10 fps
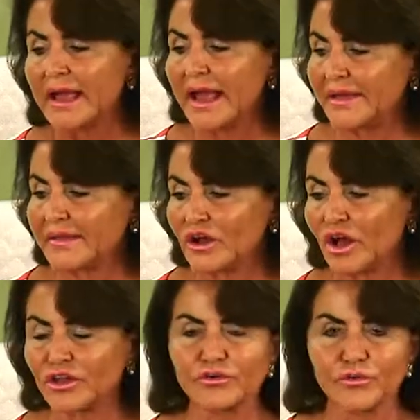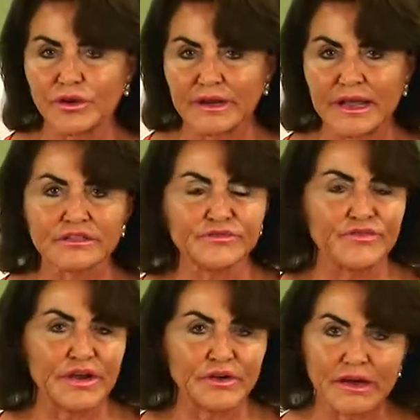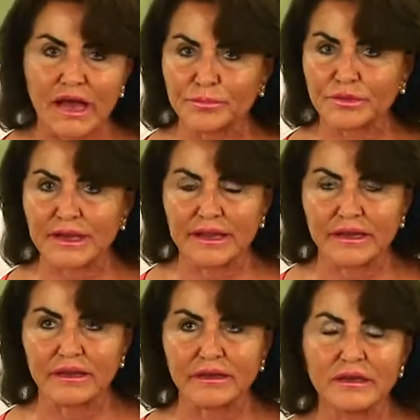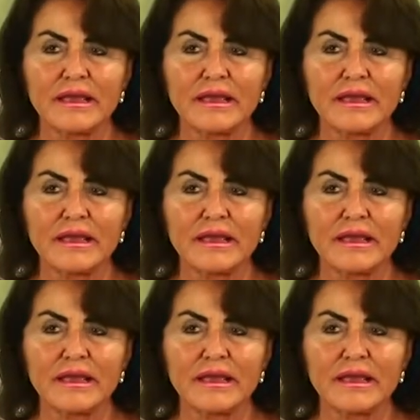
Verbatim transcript: and they call it an organelle. It's very complicated.